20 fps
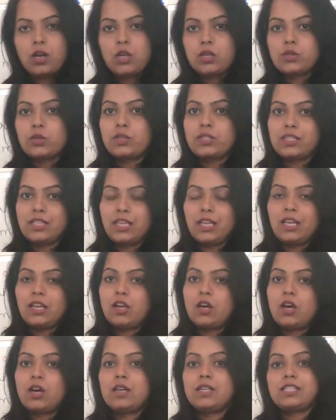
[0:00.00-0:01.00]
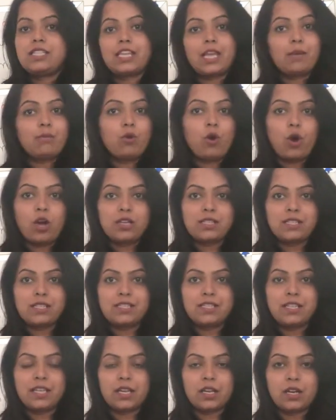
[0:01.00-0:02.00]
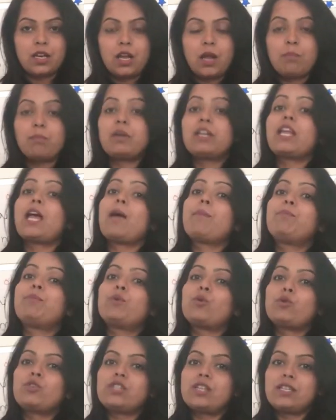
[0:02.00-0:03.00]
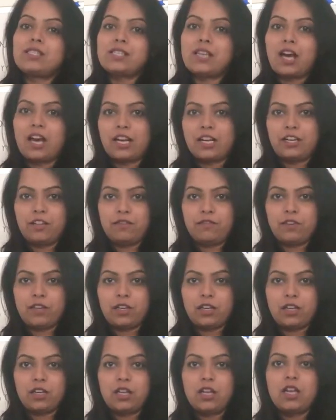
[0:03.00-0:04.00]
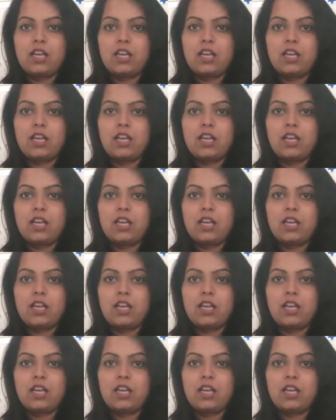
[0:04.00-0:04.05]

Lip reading: So see, same horse is there, but approaches are different.